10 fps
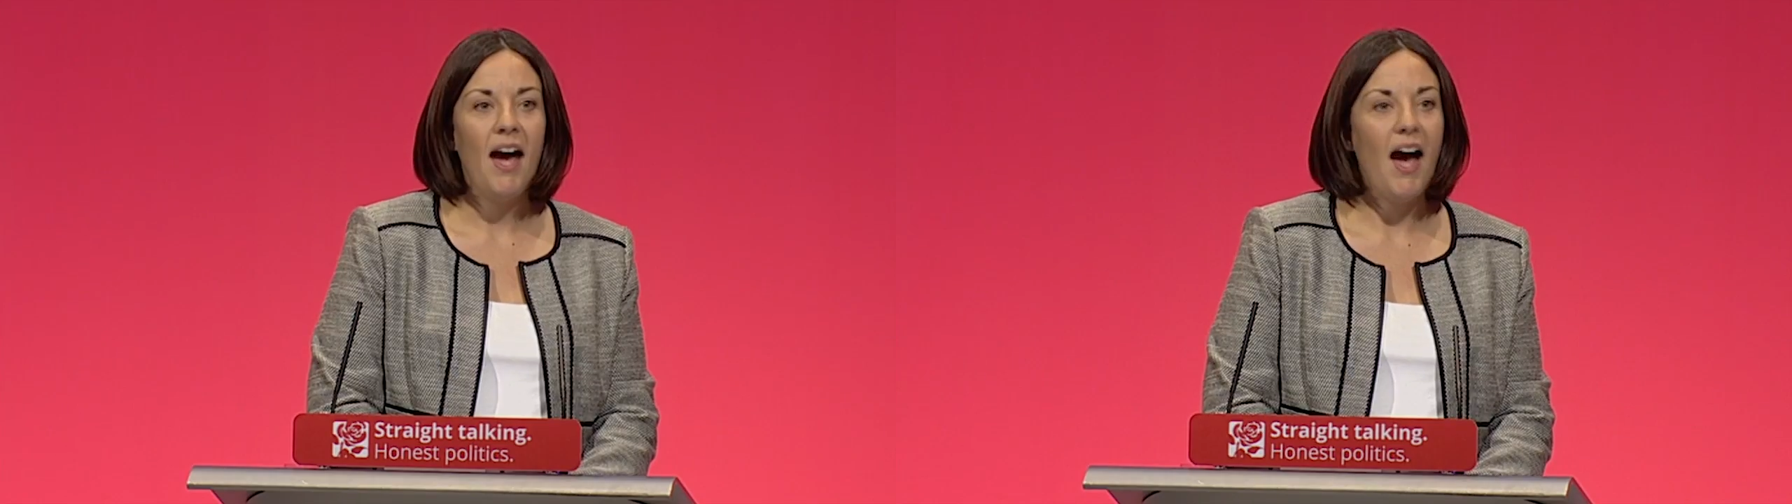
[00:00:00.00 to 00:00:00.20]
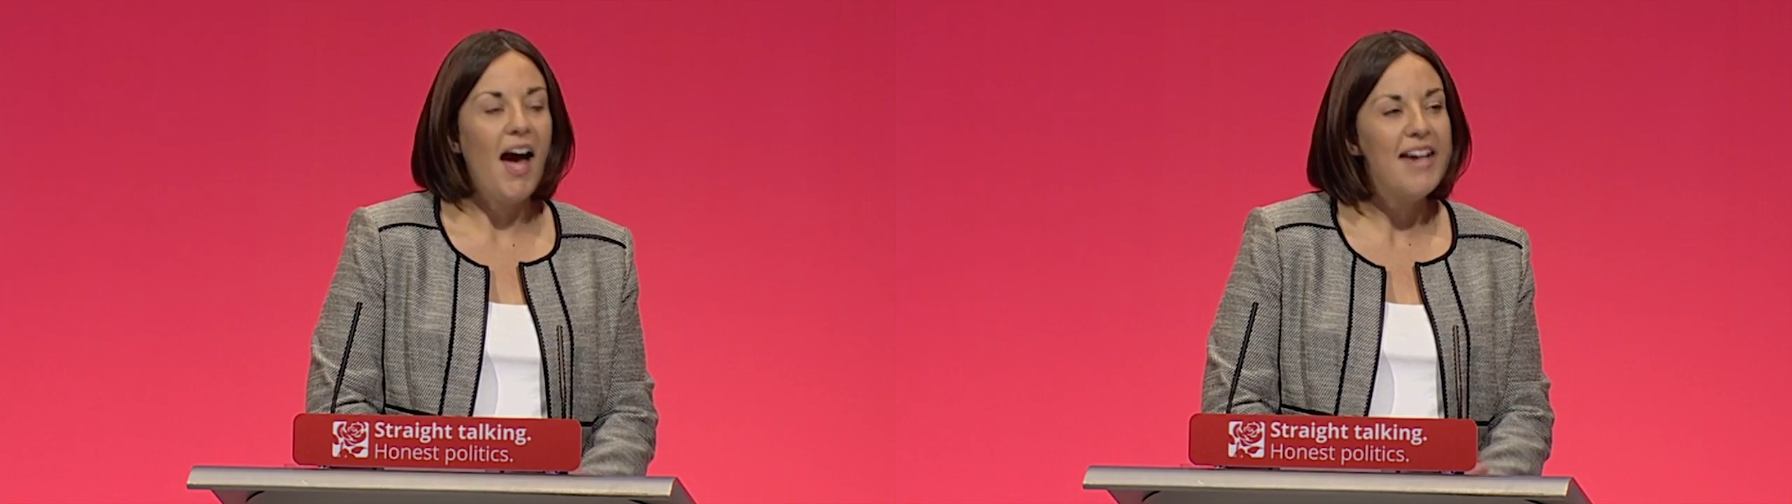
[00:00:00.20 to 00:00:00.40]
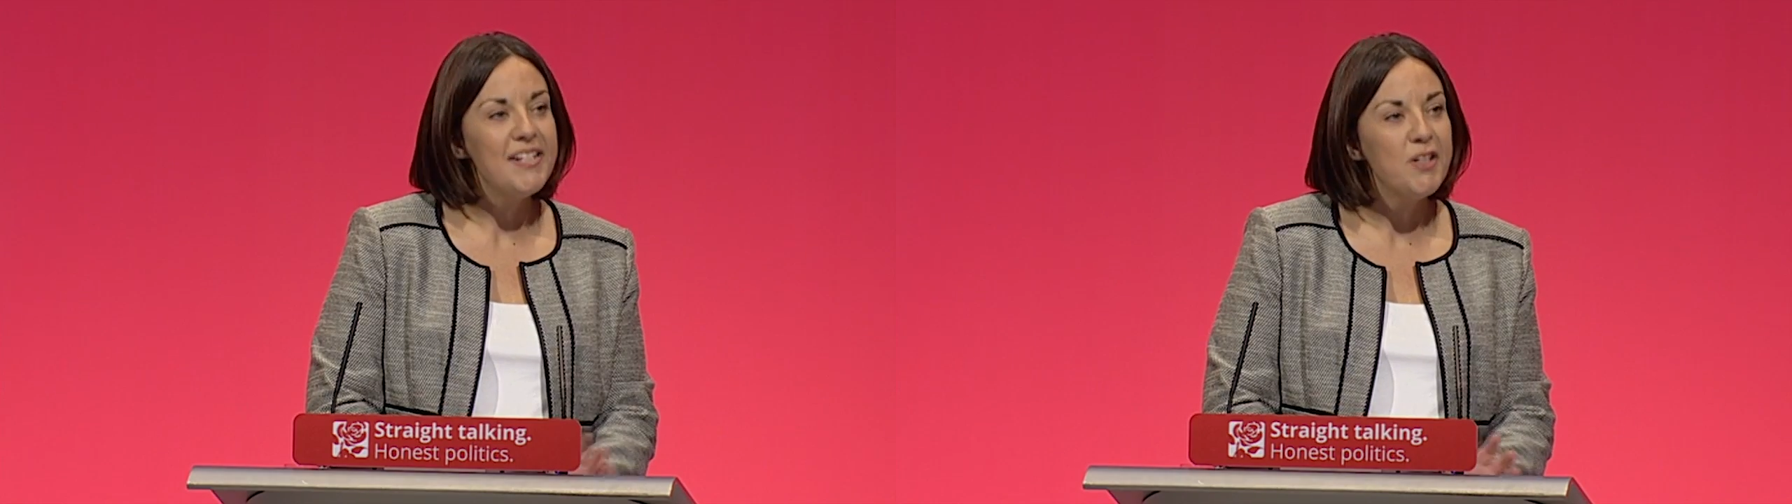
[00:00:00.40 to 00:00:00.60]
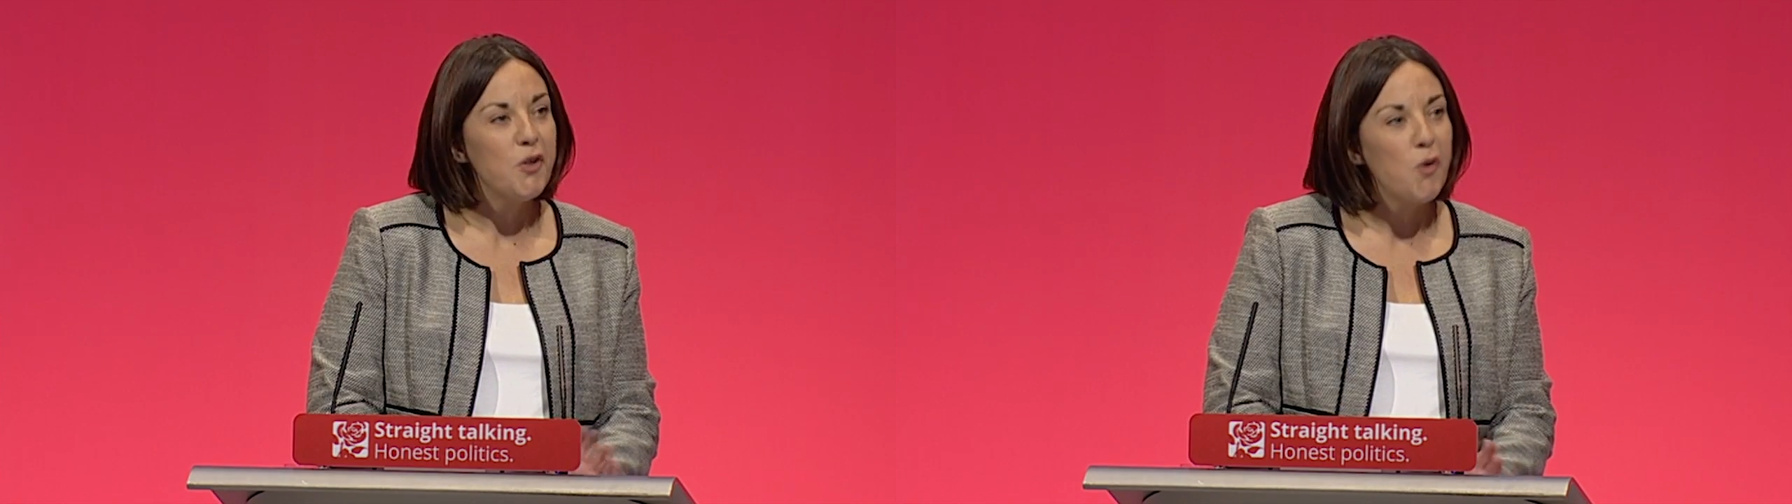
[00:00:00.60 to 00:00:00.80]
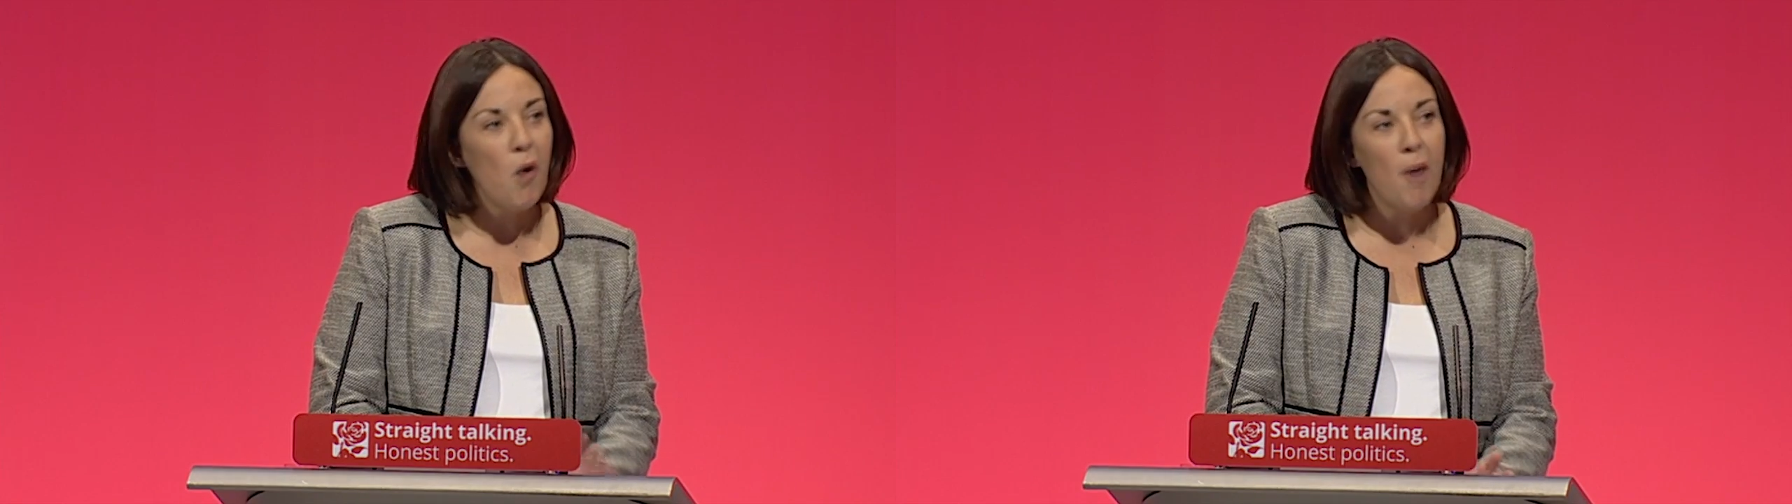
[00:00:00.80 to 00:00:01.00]
I didn't
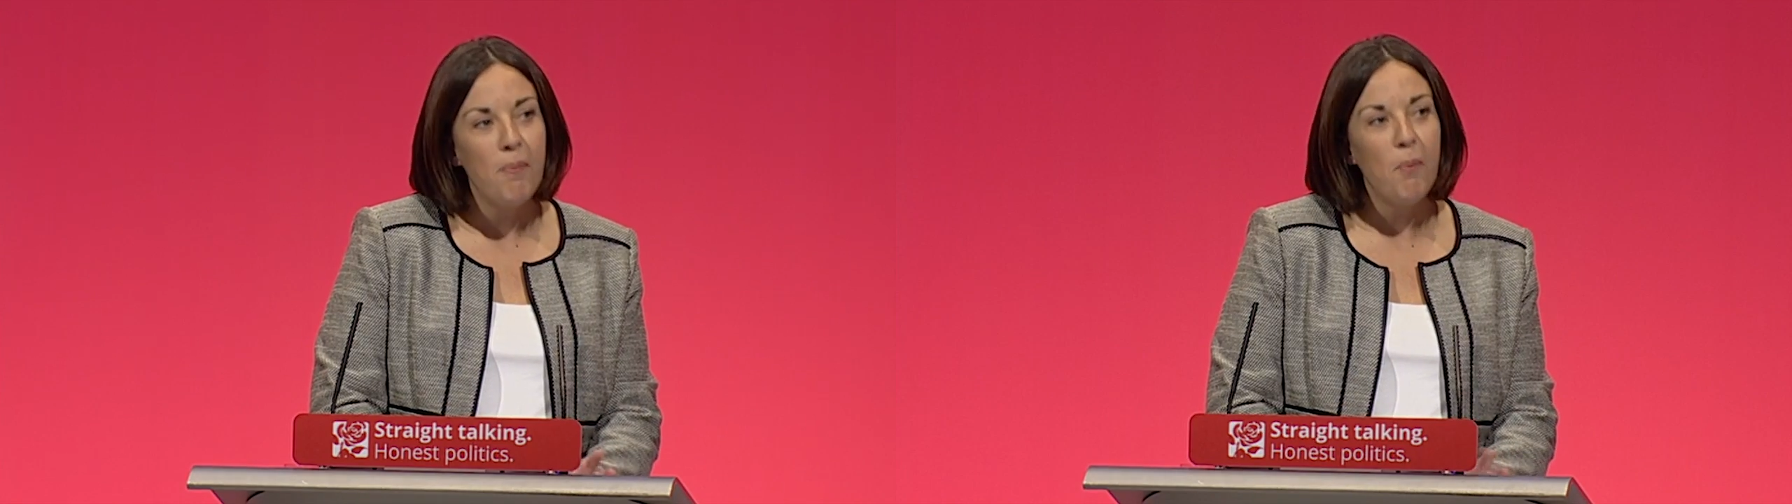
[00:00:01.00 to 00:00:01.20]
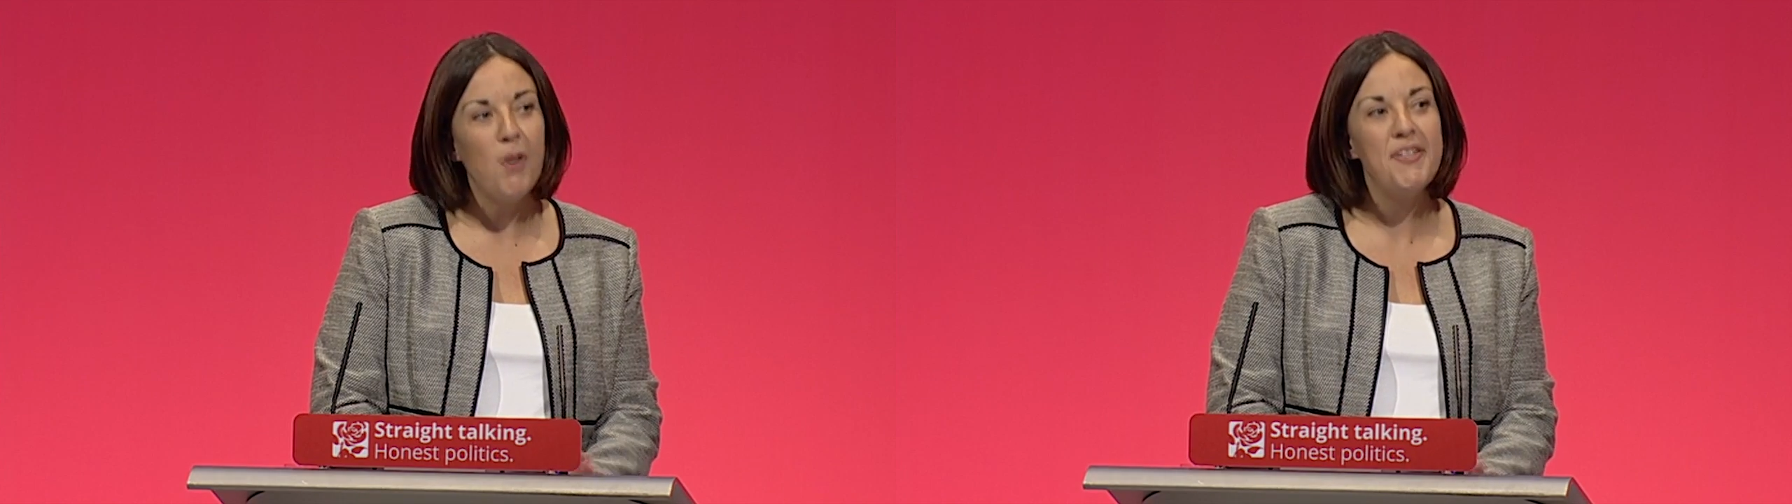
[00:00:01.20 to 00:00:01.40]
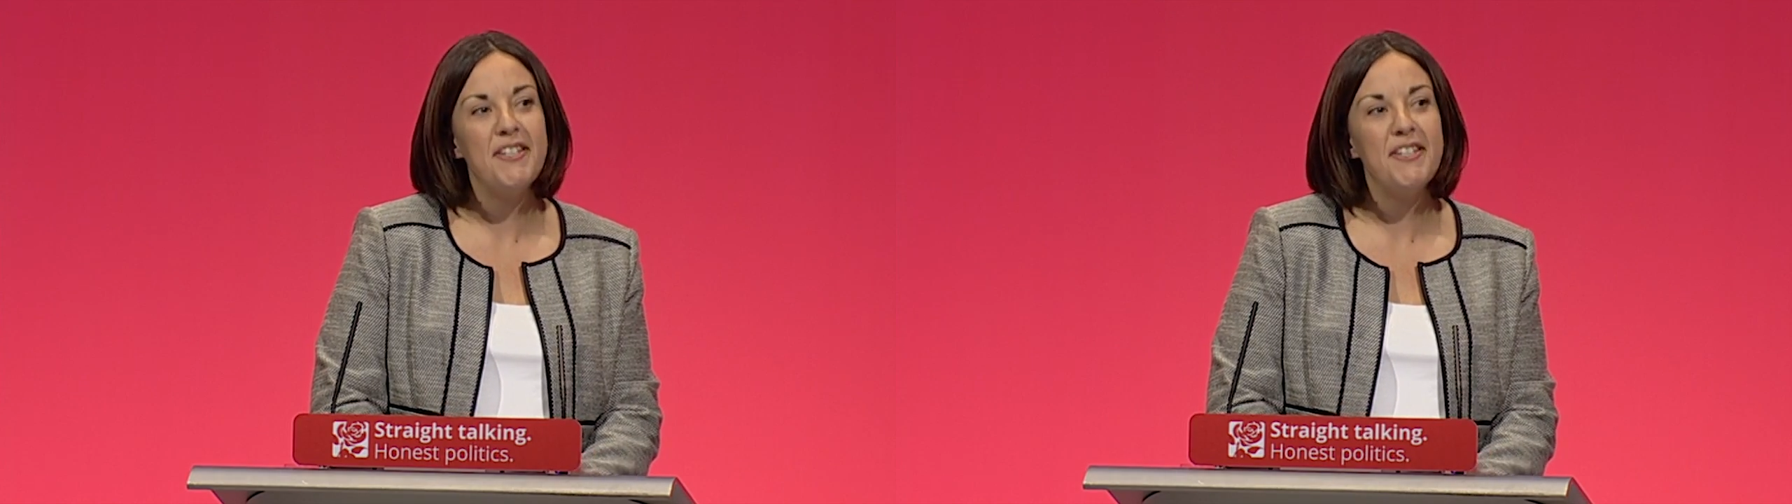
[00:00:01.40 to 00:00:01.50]
grow up wanting